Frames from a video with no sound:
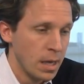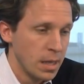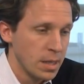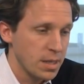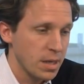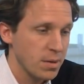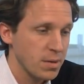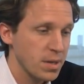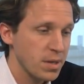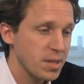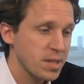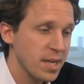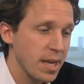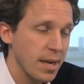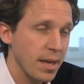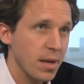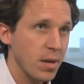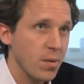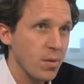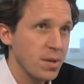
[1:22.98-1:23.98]
So I was just
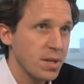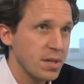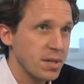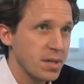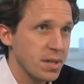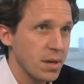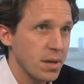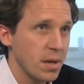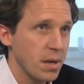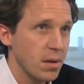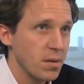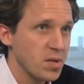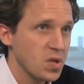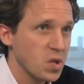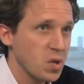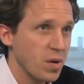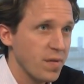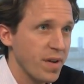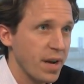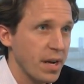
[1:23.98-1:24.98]
telling you, there's a little
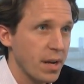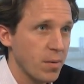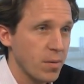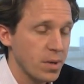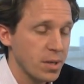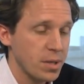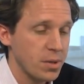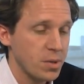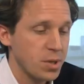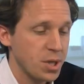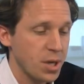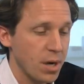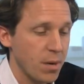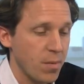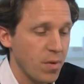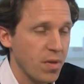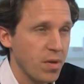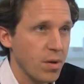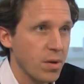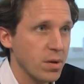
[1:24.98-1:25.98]
survey that I want to share
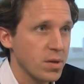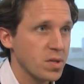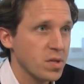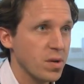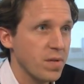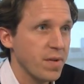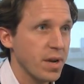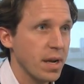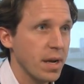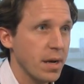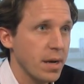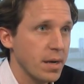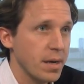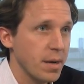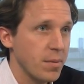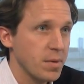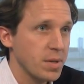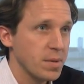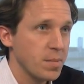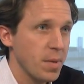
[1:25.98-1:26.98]
with you, a survey
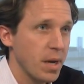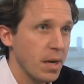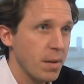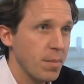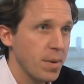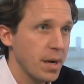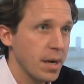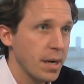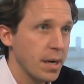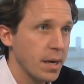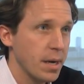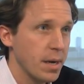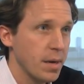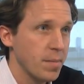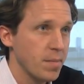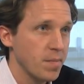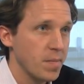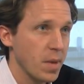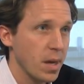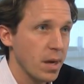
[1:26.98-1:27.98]
that was made by the
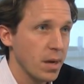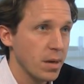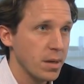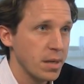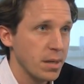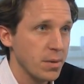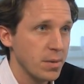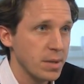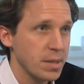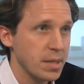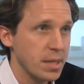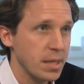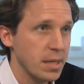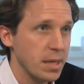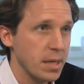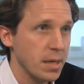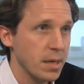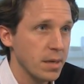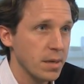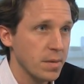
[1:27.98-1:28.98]

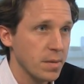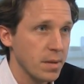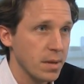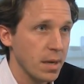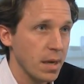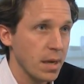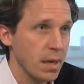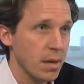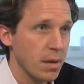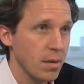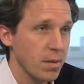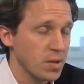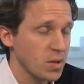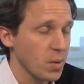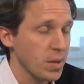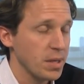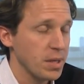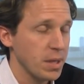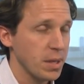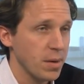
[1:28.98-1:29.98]
OECD
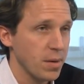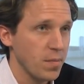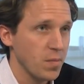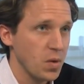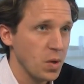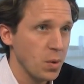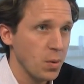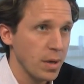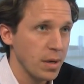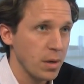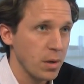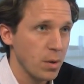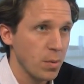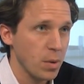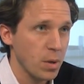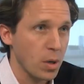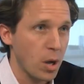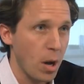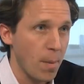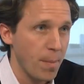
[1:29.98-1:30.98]
the UN
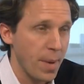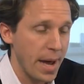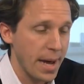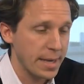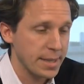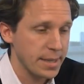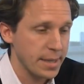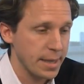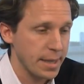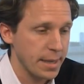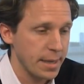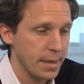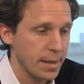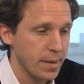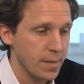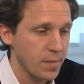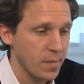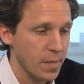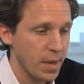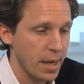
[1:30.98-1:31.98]
Global Compact in
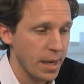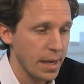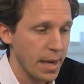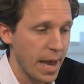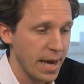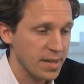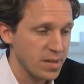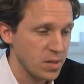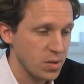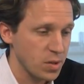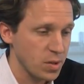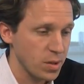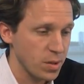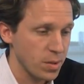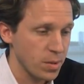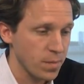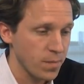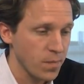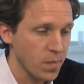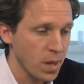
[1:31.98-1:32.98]
Accenture